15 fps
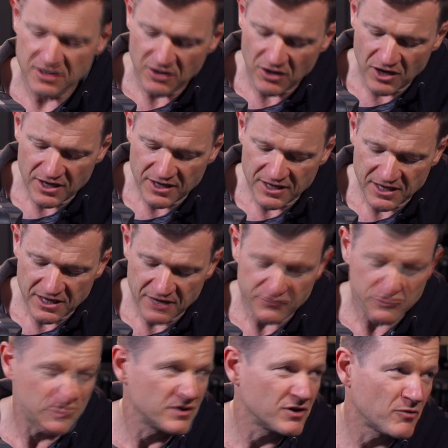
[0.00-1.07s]
I have to
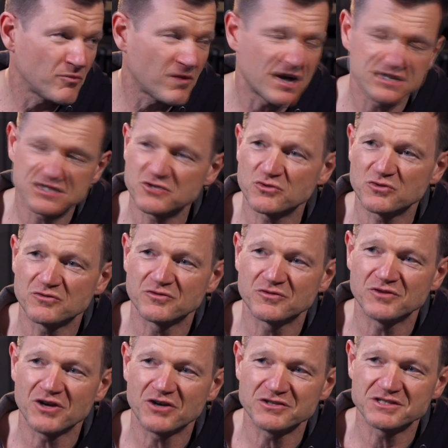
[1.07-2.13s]
admit, I'm master of
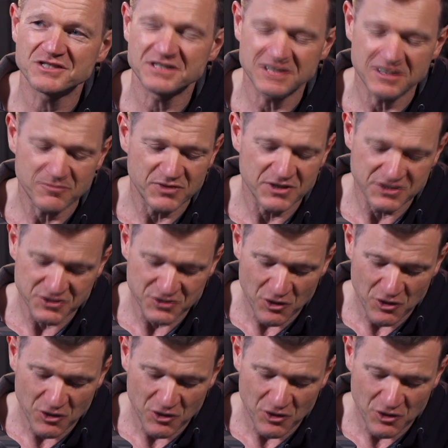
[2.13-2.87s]
noticing dead pixels.